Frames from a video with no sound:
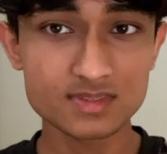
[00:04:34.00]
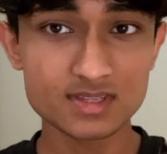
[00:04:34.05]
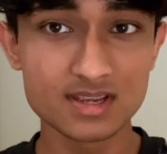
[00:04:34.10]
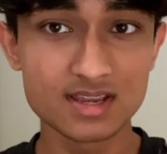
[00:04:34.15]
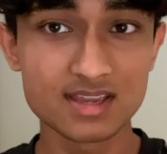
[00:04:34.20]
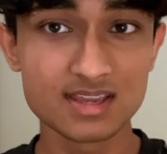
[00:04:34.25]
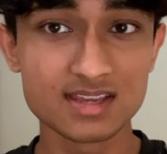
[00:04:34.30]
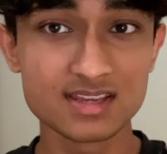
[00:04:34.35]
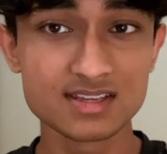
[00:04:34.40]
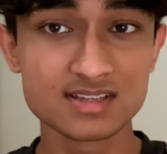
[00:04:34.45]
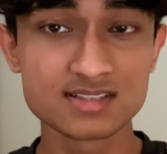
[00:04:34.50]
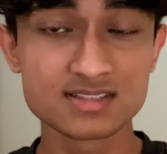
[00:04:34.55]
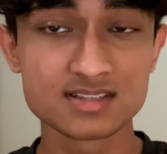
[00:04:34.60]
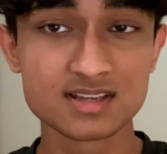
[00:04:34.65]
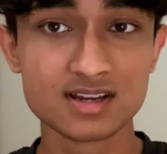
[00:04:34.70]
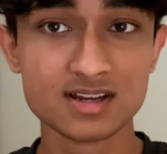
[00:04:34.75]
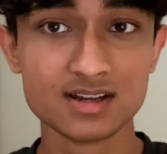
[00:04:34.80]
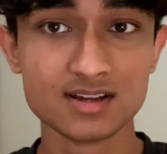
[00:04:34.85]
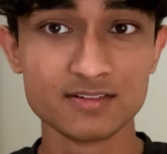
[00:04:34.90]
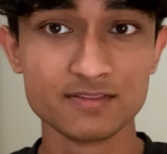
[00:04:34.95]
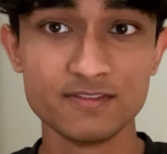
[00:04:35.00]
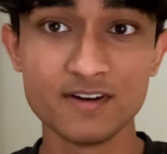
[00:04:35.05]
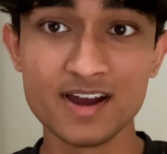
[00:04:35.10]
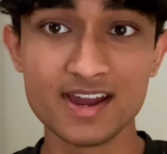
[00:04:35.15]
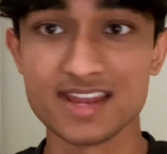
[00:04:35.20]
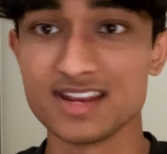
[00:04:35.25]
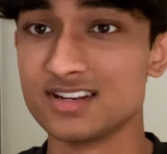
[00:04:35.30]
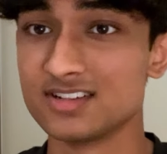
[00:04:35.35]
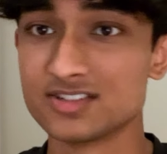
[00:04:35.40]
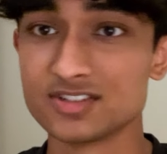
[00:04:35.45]
is
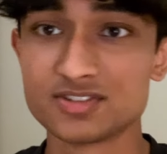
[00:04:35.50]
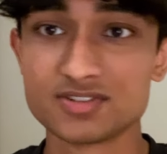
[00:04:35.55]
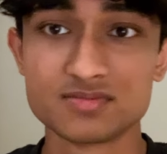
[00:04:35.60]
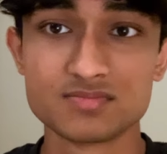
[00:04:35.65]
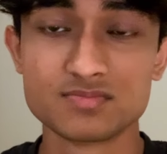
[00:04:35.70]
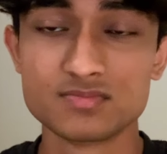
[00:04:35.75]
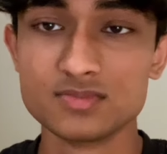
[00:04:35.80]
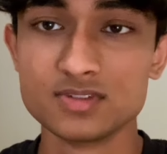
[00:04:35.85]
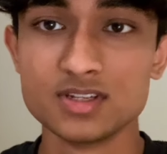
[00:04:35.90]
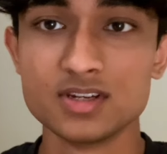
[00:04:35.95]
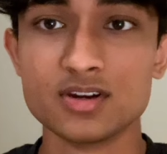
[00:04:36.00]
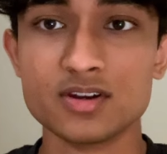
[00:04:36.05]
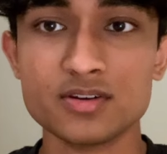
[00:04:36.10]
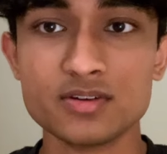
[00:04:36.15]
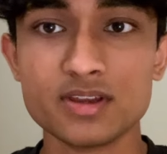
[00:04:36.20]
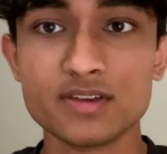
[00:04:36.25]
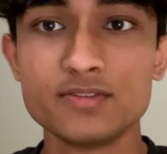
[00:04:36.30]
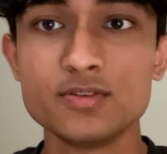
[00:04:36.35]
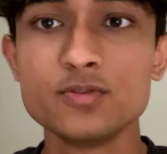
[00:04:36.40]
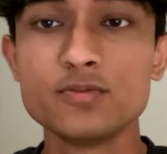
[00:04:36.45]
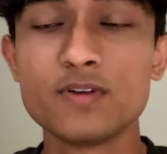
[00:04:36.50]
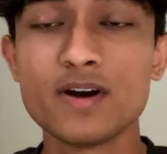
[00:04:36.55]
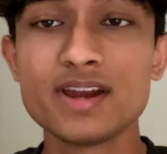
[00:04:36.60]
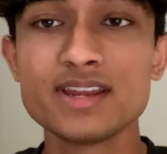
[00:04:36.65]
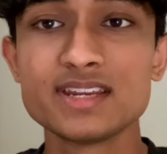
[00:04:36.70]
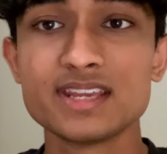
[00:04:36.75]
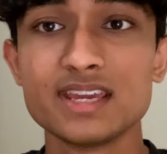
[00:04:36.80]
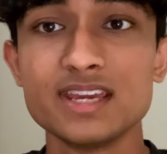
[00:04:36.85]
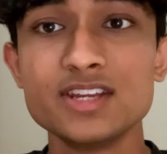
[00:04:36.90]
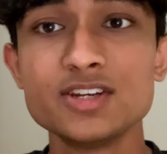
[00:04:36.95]
fine. Just, if you
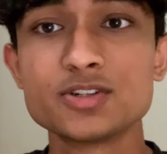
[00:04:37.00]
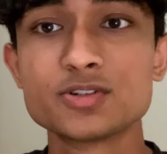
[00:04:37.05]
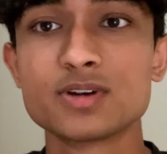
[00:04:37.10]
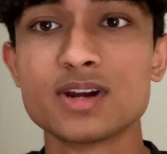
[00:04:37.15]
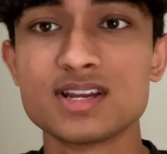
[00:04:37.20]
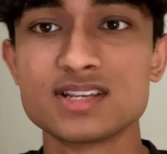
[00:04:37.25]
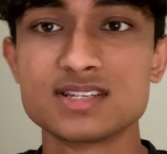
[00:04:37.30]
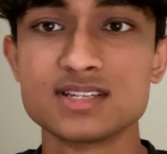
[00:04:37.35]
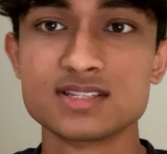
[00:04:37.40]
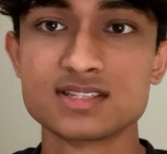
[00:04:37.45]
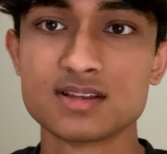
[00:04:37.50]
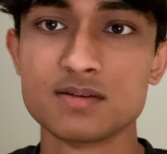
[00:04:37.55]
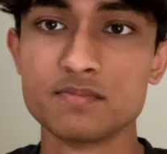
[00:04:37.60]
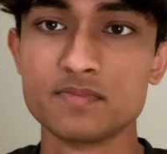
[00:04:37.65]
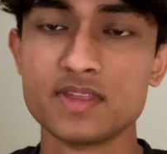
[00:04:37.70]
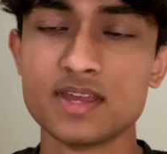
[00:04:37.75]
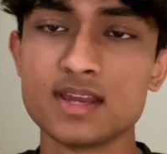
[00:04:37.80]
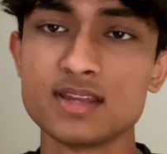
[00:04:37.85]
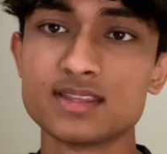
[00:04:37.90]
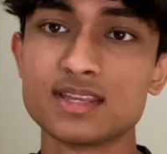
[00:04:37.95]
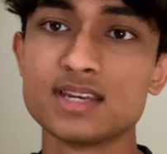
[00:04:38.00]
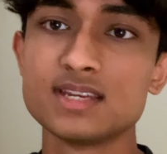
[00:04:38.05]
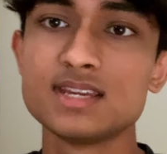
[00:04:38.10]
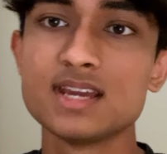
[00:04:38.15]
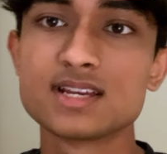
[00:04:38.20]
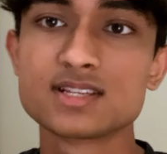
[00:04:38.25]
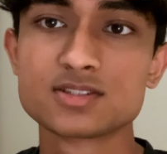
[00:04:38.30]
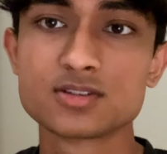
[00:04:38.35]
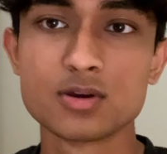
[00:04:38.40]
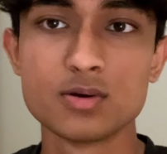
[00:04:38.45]
find interest in something, then
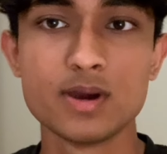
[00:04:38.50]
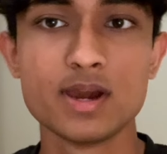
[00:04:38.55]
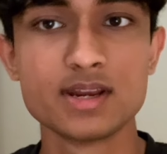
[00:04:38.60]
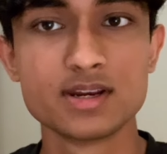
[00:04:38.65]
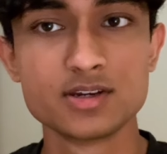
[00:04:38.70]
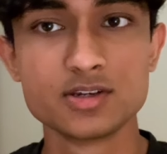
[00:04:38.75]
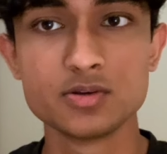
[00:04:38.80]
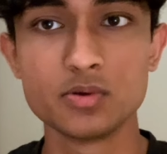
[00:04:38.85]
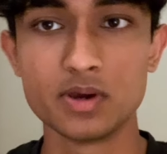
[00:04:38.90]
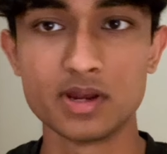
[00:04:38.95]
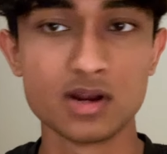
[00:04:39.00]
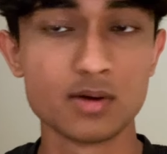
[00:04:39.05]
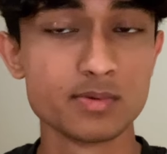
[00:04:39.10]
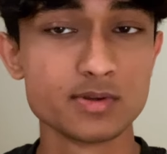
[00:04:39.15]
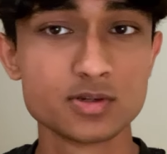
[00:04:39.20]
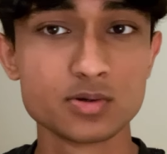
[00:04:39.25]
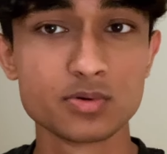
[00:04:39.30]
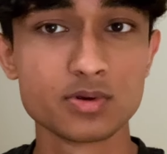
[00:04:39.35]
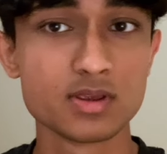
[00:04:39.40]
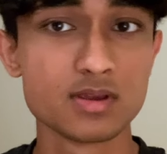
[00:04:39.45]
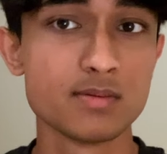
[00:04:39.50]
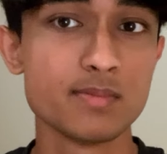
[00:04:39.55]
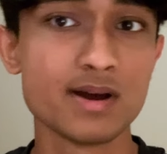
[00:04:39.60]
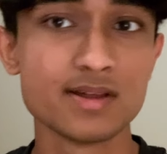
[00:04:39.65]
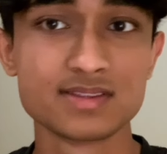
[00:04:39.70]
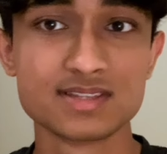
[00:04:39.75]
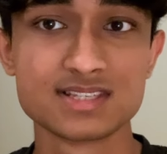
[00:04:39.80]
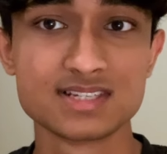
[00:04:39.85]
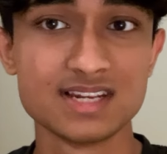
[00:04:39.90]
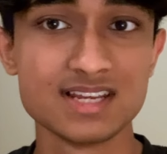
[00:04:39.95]
yes, go ahead and do it. And I'll be talking
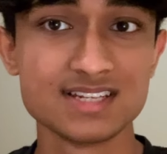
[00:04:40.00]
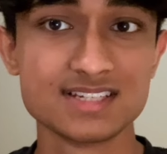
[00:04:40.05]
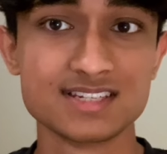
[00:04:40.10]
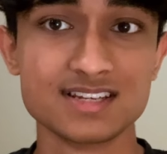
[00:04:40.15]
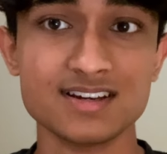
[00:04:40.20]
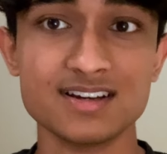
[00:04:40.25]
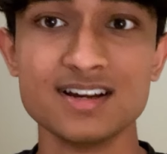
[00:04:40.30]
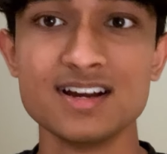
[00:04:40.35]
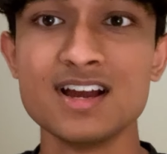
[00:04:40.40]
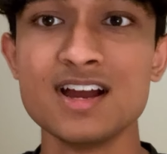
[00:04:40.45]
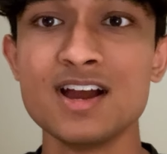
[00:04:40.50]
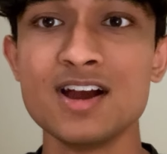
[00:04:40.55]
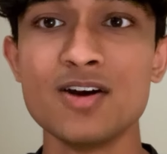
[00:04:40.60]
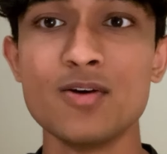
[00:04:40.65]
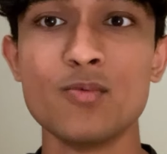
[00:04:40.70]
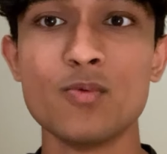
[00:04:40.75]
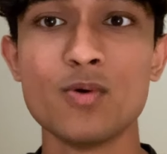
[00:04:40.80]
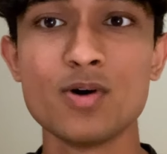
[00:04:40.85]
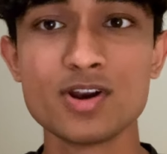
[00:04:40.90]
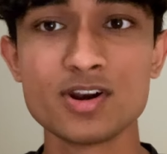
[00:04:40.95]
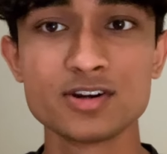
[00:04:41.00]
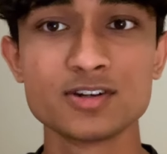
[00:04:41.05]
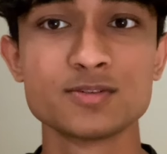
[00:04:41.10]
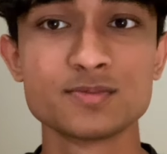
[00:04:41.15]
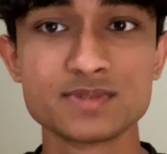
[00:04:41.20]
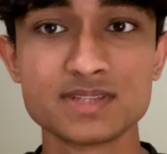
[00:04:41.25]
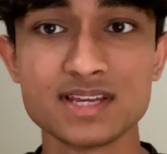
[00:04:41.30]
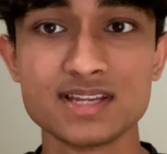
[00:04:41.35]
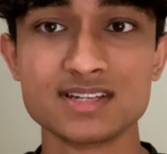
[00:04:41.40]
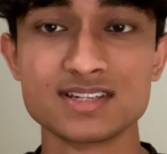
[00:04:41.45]
about this later.
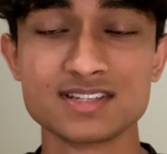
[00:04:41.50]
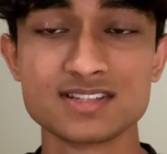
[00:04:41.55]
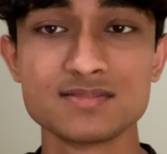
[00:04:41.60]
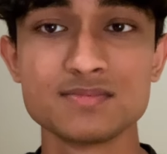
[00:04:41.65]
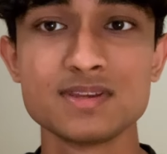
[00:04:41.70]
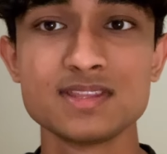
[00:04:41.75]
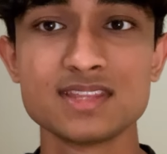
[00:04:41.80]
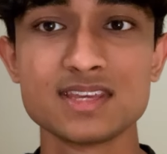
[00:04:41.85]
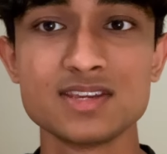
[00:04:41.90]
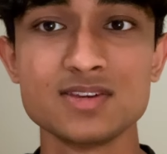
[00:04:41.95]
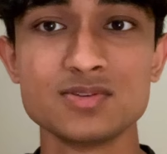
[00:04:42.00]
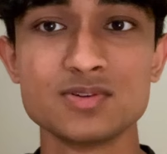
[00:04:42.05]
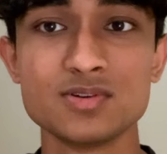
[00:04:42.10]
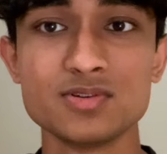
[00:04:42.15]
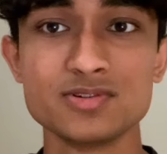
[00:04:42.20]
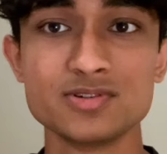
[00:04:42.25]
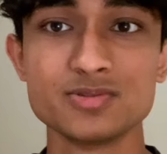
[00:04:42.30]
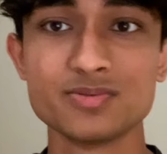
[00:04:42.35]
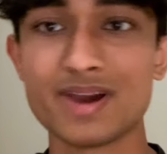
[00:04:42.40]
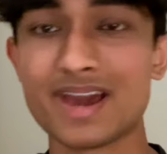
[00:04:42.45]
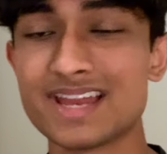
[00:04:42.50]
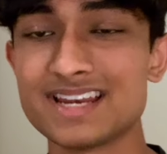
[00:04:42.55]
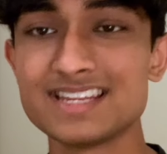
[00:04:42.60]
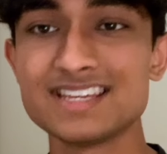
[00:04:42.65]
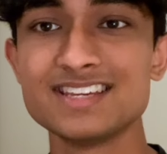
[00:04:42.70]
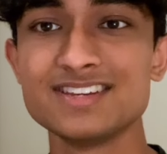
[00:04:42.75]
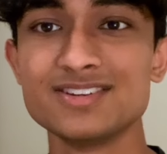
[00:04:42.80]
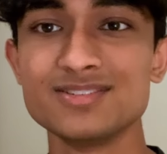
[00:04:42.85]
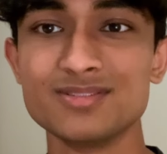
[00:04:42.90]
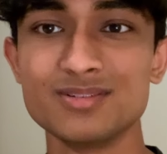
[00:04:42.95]
100% doesn't mean that you don't do
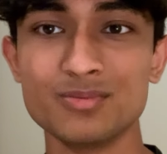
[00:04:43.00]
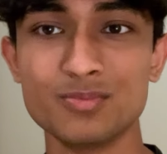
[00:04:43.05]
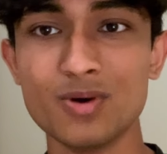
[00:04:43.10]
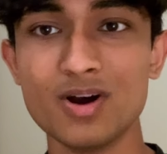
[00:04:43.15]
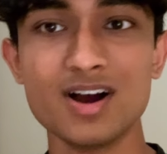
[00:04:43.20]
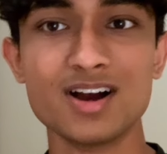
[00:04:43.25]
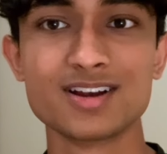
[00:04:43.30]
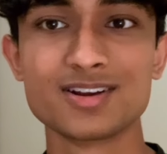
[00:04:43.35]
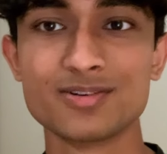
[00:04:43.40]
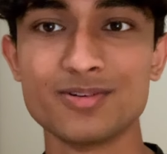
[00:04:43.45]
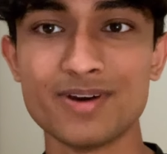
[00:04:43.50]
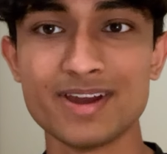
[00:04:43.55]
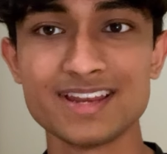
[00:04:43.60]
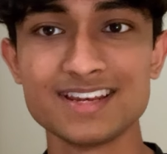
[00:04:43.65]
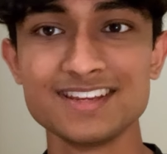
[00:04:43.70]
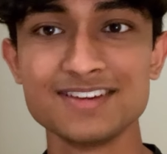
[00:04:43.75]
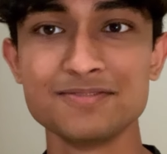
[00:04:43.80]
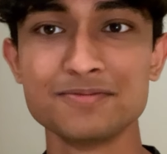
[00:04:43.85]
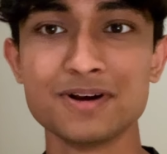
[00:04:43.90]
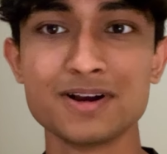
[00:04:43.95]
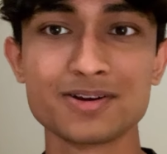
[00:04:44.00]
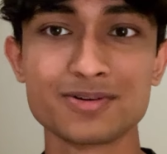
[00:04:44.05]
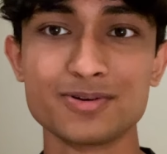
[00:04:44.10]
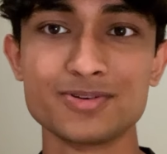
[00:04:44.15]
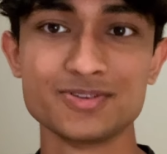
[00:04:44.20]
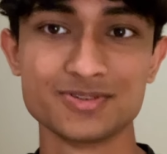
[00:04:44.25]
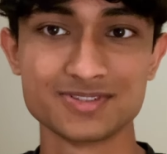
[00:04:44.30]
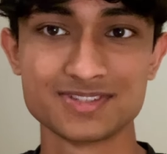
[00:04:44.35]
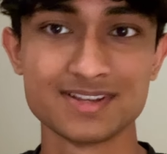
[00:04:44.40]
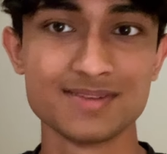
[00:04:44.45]
any work or any work on
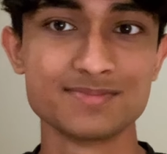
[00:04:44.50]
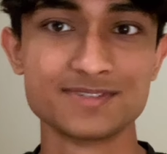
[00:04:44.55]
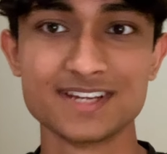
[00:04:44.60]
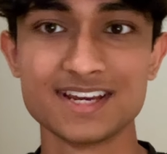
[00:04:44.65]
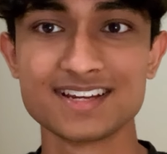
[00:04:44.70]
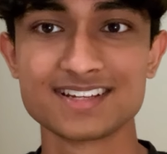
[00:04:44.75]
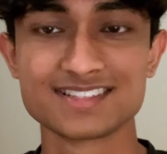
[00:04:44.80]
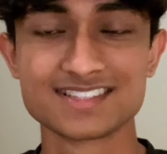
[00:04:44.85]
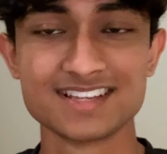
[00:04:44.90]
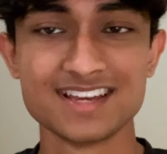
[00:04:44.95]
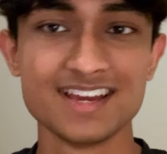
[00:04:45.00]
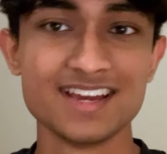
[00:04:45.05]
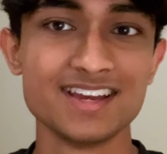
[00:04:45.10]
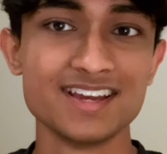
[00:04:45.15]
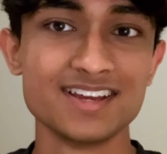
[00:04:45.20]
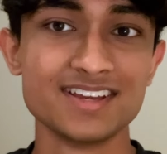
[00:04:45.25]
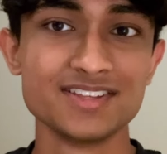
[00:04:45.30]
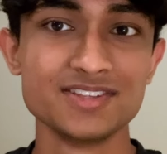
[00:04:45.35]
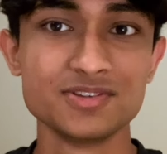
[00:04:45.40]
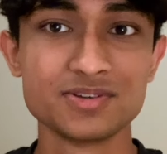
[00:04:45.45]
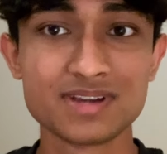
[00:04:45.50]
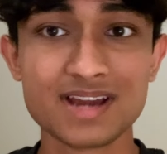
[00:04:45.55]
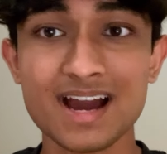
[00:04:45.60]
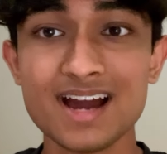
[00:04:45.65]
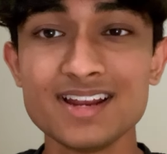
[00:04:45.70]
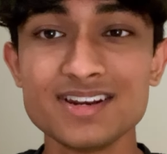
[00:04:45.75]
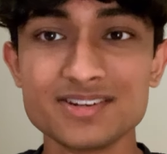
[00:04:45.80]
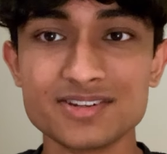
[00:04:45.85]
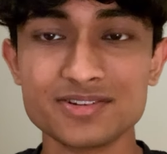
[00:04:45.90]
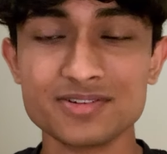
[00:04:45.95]
your subjects. You
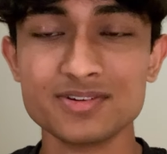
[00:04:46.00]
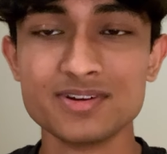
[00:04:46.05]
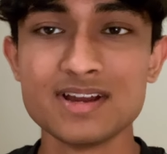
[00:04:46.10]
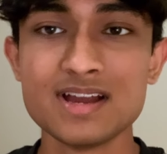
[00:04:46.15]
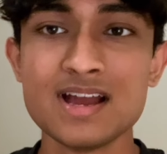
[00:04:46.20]
can do,